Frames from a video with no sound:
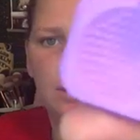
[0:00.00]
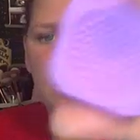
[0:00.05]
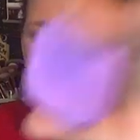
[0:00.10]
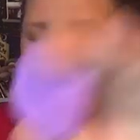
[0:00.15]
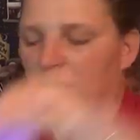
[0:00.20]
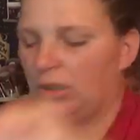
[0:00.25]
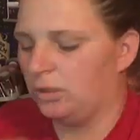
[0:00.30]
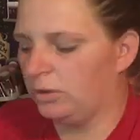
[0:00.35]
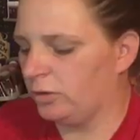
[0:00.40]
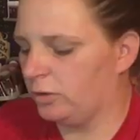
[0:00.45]

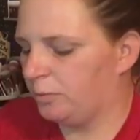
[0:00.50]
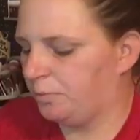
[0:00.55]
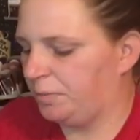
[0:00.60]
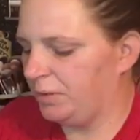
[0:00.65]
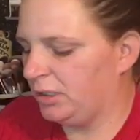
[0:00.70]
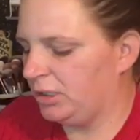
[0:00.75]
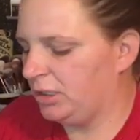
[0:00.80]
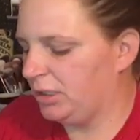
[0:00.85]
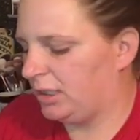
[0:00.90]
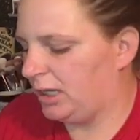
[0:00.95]
the little
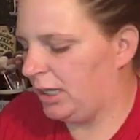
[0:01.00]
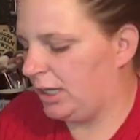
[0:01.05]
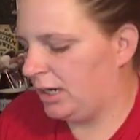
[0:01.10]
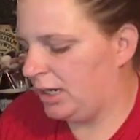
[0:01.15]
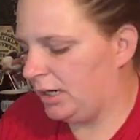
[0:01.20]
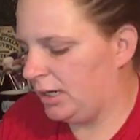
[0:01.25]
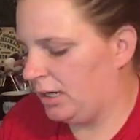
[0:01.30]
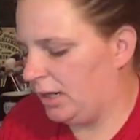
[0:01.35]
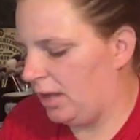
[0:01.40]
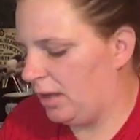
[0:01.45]
sponge thing,
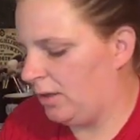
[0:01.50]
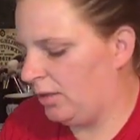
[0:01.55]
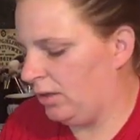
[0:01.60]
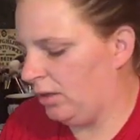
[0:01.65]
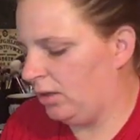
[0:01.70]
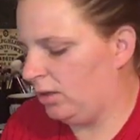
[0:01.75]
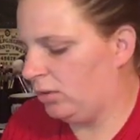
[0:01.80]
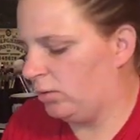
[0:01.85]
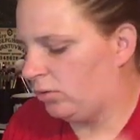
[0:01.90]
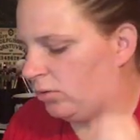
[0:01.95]

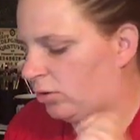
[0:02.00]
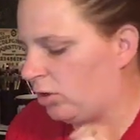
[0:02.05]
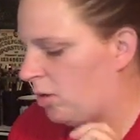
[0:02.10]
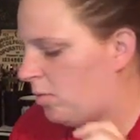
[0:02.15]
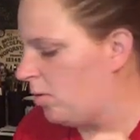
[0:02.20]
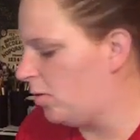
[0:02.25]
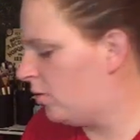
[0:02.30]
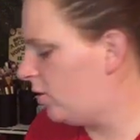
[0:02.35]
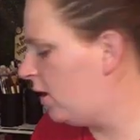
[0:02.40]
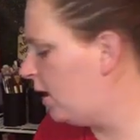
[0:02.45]
the little
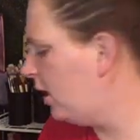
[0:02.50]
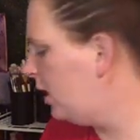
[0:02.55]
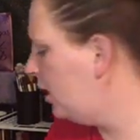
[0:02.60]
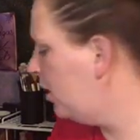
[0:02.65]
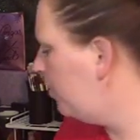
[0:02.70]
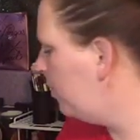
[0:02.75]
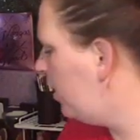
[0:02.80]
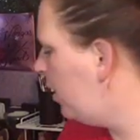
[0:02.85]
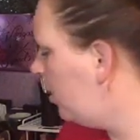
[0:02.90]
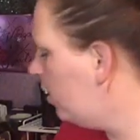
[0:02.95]
scrubber thing at
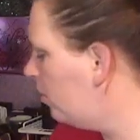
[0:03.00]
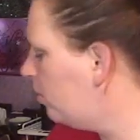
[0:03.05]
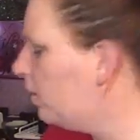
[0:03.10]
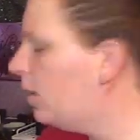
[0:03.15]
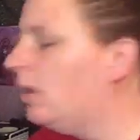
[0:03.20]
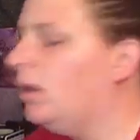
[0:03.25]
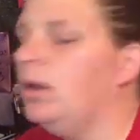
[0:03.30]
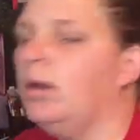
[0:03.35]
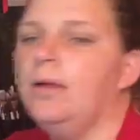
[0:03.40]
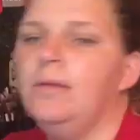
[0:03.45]
the bottom.
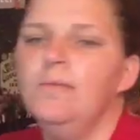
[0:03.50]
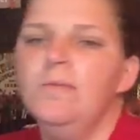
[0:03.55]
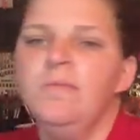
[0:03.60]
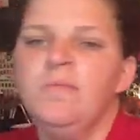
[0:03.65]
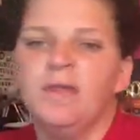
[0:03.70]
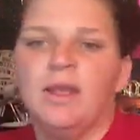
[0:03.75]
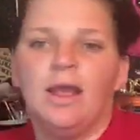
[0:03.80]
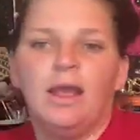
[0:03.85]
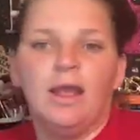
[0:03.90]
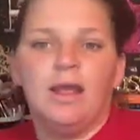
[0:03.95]

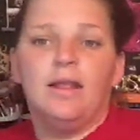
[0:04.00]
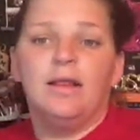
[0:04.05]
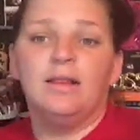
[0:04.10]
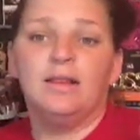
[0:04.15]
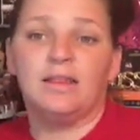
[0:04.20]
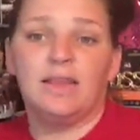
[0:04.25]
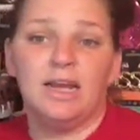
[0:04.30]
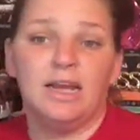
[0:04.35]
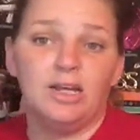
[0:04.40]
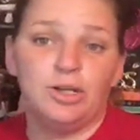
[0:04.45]

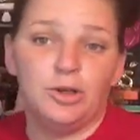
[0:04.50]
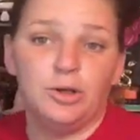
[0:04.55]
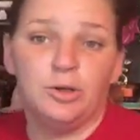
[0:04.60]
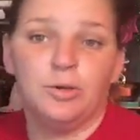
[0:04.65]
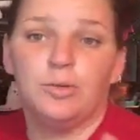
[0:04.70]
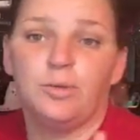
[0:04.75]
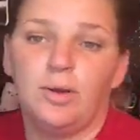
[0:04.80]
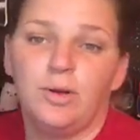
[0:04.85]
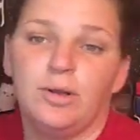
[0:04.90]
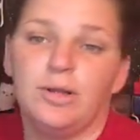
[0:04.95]
They
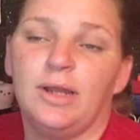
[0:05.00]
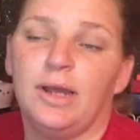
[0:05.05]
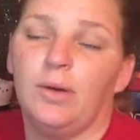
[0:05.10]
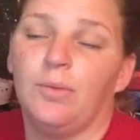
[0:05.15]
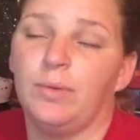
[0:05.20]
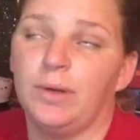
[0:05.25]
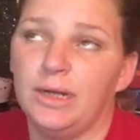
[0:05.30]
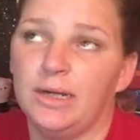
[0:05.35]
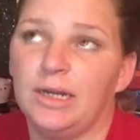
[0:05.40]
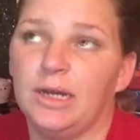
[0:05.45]
do
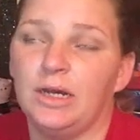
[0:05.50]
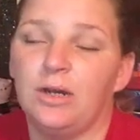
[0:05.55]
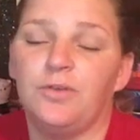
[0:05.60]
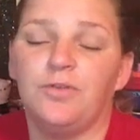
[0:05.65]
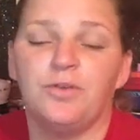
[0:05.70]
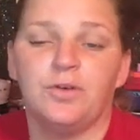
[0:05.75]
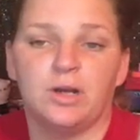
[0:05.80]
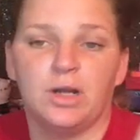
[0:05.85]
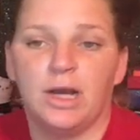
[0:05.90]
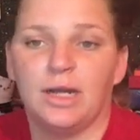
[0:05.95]
retail
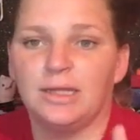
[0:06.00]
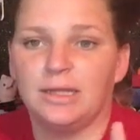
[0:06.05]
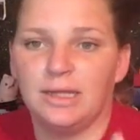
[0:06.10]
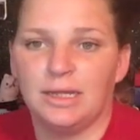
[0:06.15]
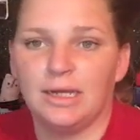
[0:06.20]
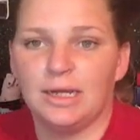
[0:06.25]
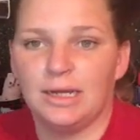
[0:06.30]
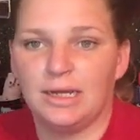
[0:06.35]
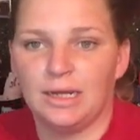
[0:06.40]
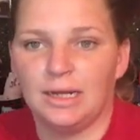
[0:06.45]
for
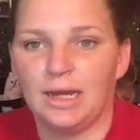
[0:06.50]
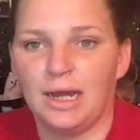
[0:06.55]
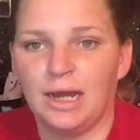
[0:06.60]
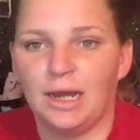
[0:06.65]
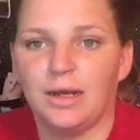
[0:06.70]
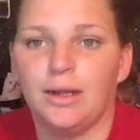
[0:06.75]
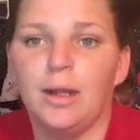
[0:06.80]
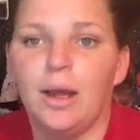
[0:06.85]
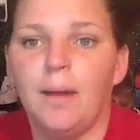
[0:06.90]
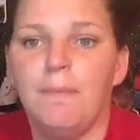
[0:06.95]

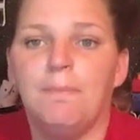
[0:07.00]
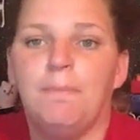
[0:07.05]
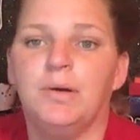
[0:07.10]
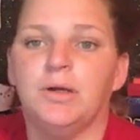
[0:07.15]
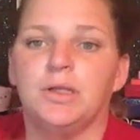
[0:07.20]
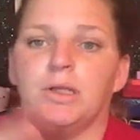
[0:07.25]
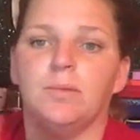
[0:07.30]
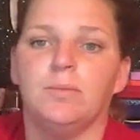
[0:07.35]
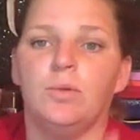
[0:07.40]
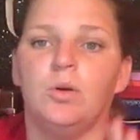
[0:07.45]
$19.99,
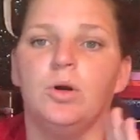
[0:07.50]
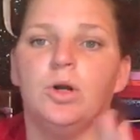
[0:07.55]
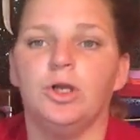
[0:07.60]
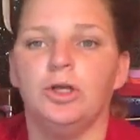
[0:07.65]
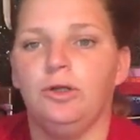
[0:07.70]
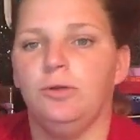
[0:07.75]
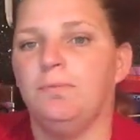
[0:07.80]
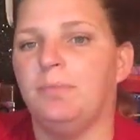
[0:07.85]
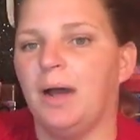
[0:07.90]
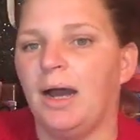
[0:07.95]
but the more
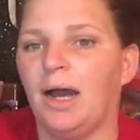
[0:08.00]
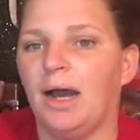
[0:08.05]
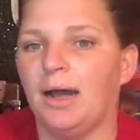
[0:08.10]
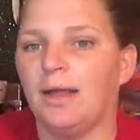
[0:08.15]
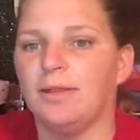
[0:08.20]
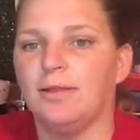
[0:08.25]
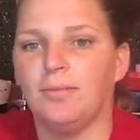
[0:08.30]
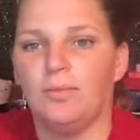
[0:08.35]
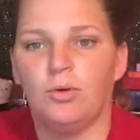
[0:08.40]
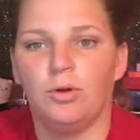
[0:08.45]
you
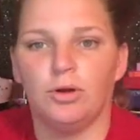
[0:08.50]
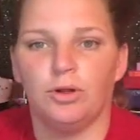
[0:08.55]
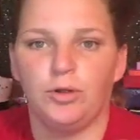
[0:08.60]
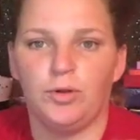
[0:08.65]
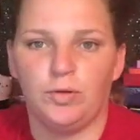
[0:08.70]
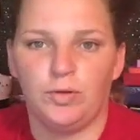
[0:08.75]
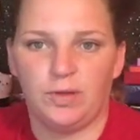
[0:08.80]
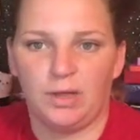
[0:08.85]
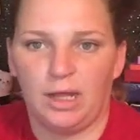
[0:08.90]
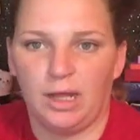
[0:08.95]
buy, the more
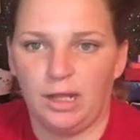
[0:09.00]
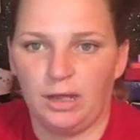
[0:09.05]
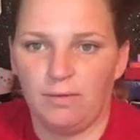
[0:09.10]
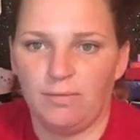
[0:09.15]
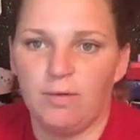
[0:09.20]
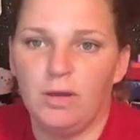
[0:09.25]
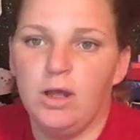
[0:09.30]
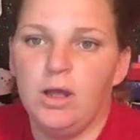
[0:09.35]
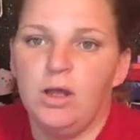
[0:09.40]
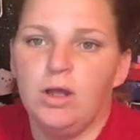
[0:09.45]
you save.
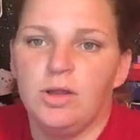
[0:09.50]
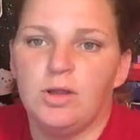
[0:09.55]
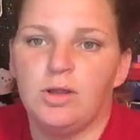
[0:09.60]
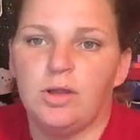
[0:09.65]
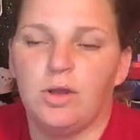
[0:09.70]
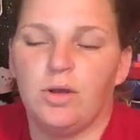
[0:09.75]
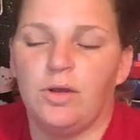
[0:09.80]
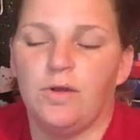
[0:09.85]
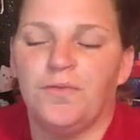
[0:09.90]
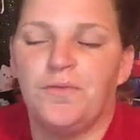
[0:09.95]

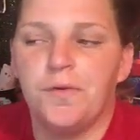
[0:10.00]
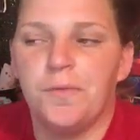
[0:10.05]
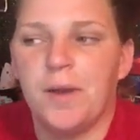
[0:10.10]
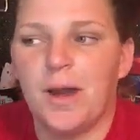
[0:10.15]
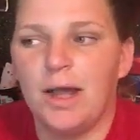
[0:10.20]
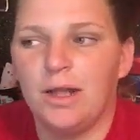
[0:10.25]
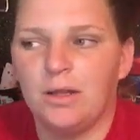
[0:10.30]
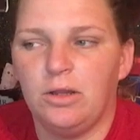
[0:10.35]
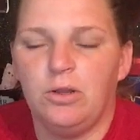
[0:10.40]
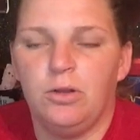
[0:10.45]
So if you
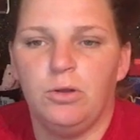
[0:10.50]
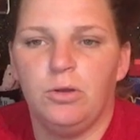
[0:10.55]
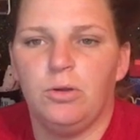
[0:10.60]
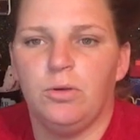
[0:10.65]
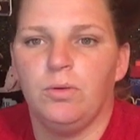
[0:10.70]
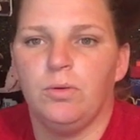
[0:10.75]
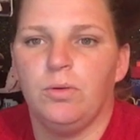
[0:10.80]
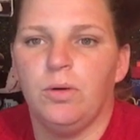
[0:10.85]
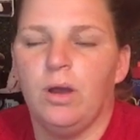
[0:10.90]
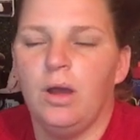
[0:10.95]
buy
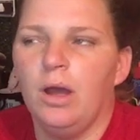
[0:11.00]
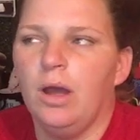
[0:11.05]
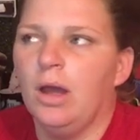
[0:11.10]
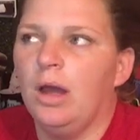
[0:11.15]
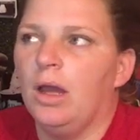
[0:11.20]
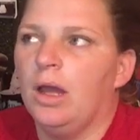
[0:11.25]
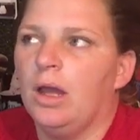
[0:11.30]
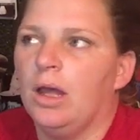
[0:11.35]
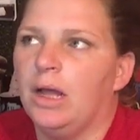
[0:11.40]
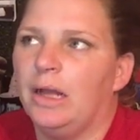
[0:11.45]
two,
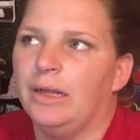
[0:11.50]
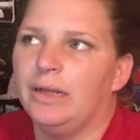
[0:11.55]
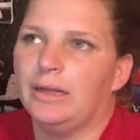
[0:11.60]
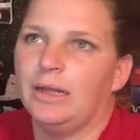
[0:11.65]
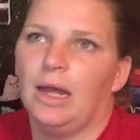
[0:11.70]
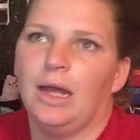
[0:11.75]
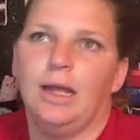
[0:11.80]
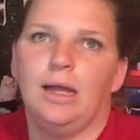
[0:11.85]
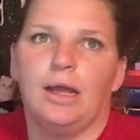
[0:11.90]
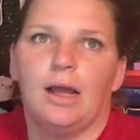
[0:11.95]
it's
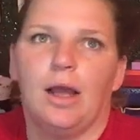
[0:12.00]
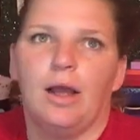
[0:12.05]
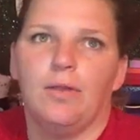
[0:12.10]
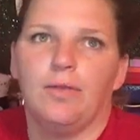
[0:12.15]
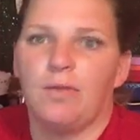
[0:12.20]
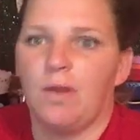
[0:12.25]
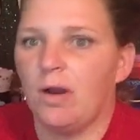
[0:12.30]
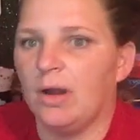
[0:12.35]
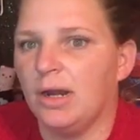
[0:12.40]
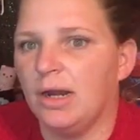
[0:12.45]
like
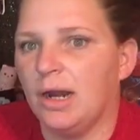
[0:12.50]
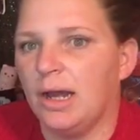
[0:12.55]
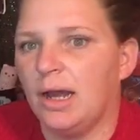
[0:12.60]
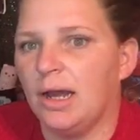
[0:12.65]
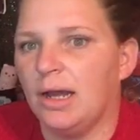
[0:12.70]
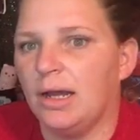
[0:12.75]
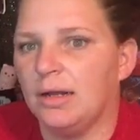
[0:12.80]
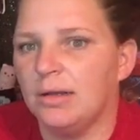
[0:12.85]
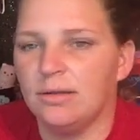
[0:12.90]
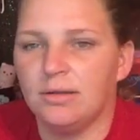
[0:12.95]

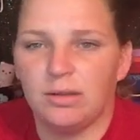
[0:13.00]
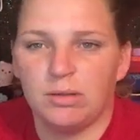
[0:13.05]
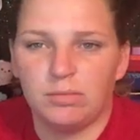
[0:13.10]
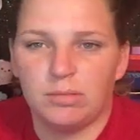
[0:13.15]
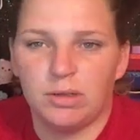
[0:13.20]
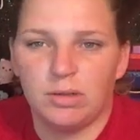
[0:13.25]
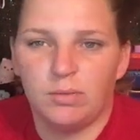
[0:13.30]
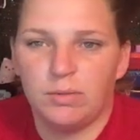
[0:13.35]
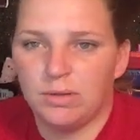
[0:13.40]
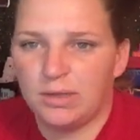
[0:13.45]
$39
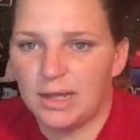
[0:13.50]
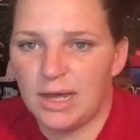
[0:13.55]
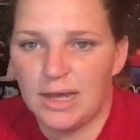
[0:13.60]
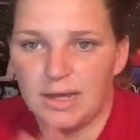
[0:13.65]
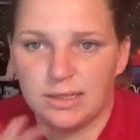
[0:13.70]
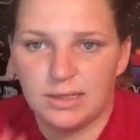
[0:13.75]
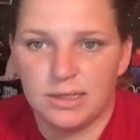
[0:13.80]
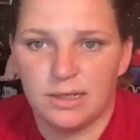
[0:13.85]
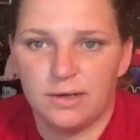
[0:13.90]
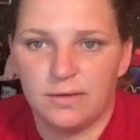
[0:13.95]
something with
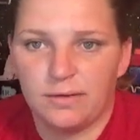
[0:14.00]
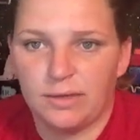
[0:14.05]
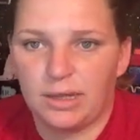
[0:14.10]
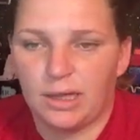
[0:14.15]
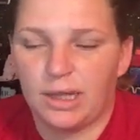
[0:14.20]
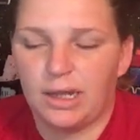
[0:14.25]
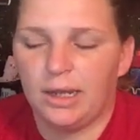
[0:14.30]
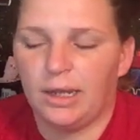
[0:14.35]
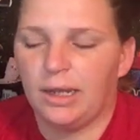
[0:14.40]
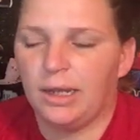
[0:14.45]
tax and
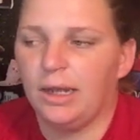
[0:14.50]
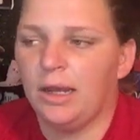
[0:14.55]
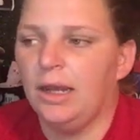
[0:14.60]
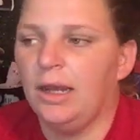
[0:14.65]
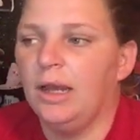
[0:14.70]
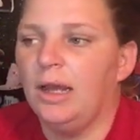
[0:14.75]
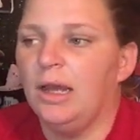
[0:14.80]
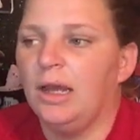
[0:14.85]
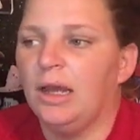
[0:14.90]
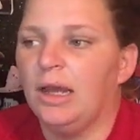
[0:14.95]
everything.
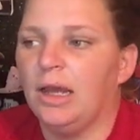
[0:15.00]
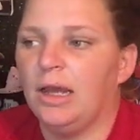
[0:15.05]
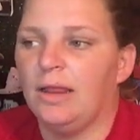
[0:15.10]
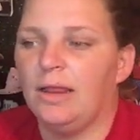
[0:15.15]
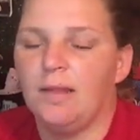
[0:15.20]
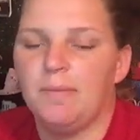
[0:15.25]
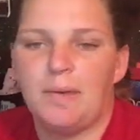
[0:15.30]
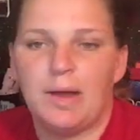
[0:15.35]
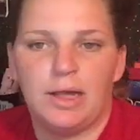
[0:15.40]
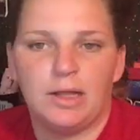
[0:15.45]
And
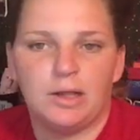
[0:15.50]
then buy